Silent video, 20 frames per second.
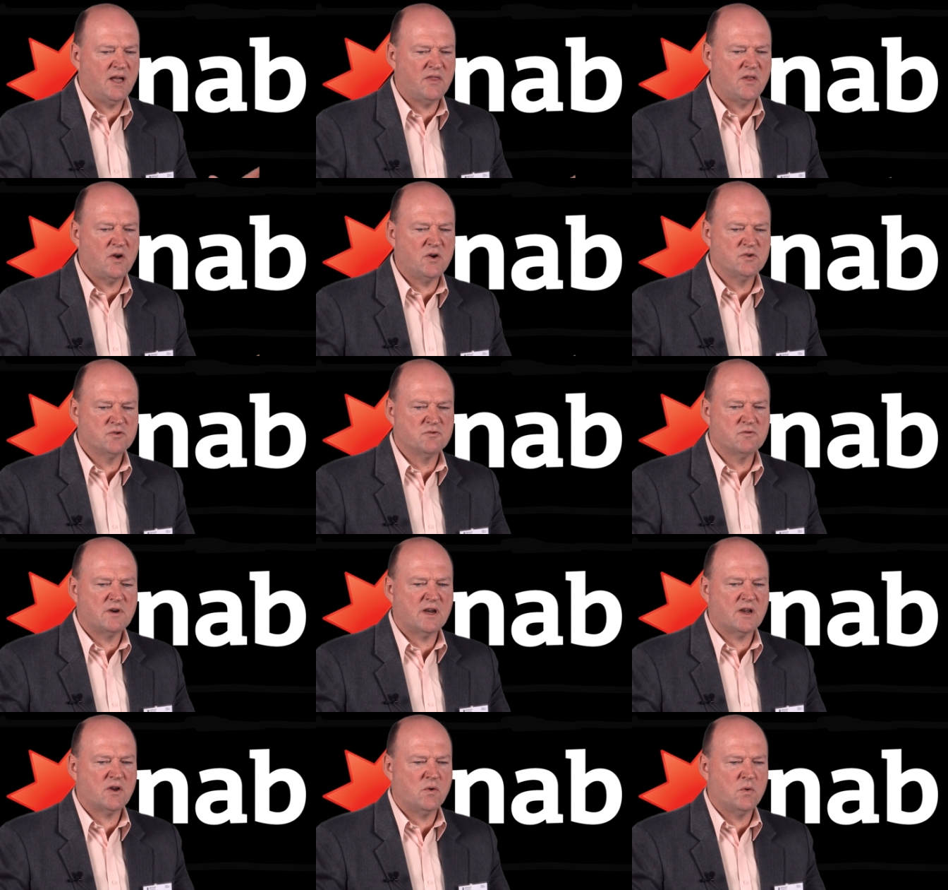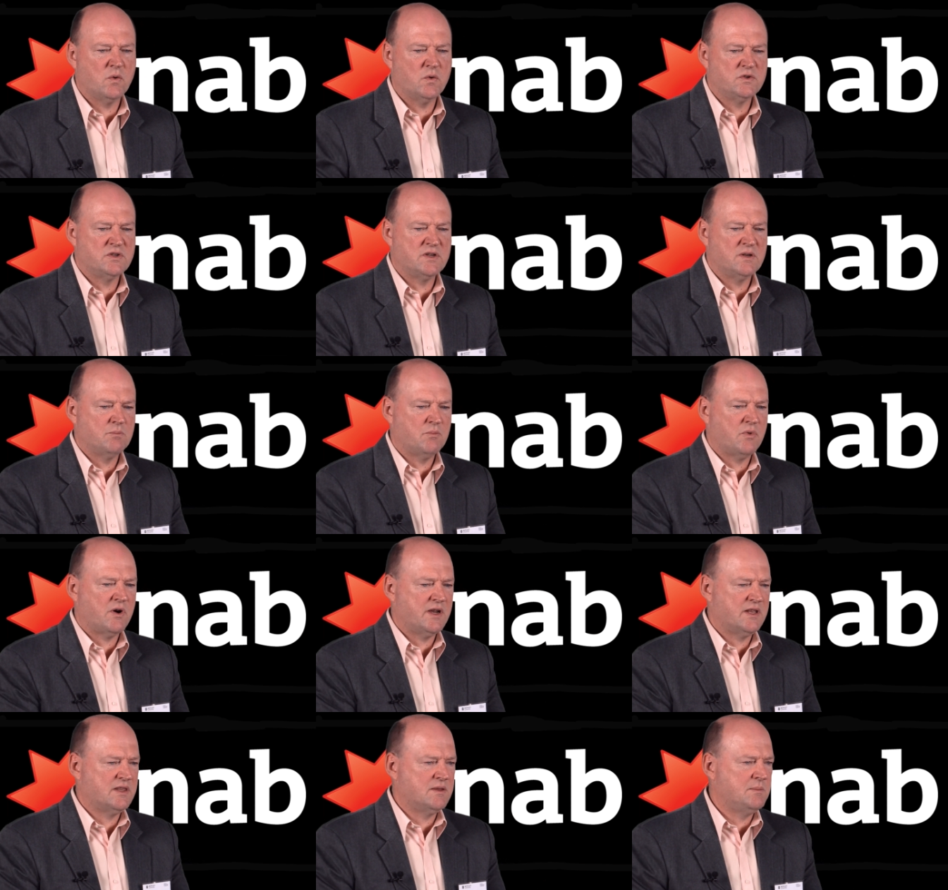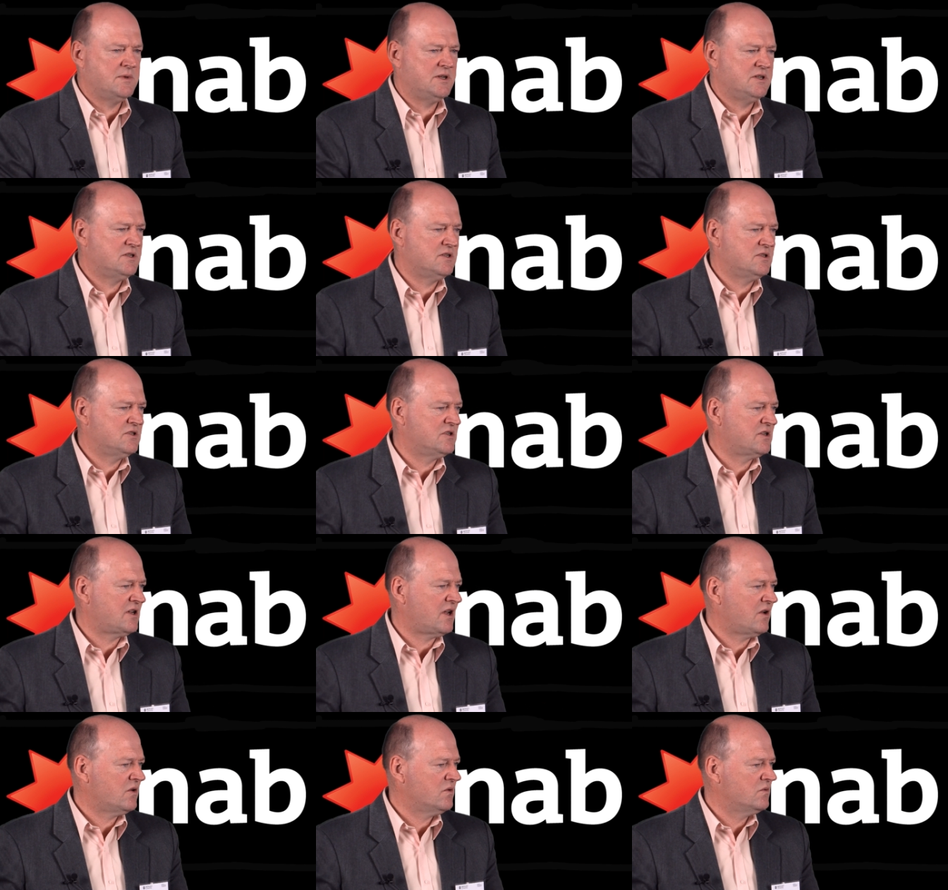those records and break them into
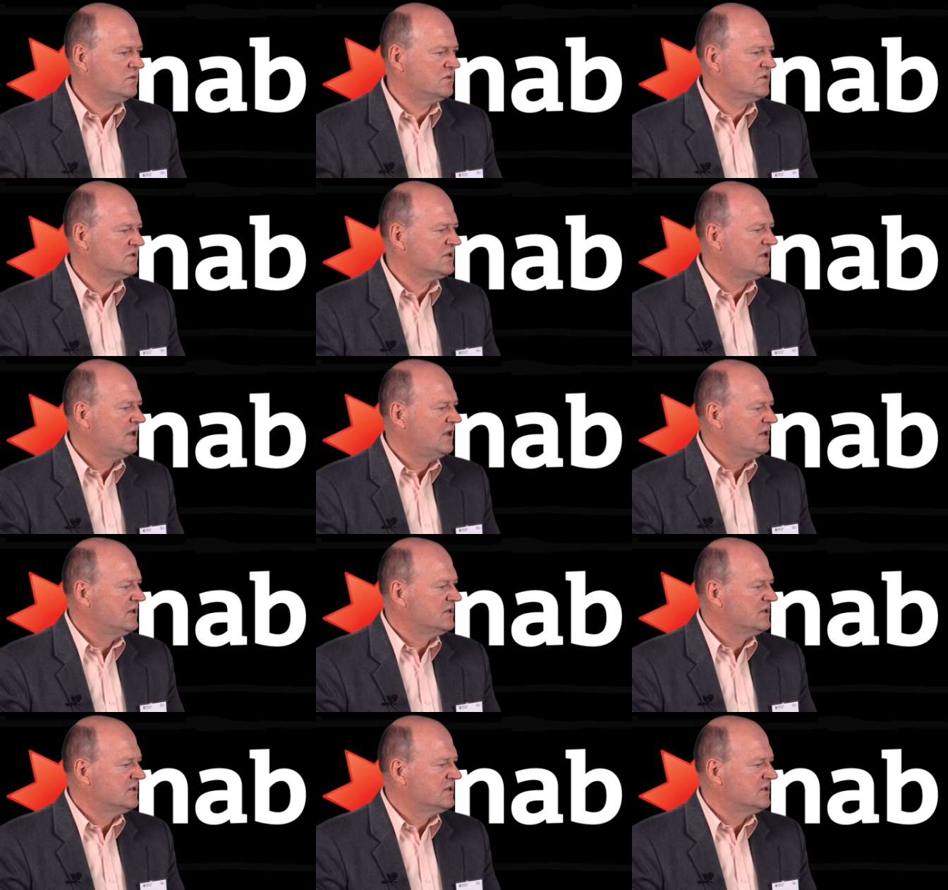zones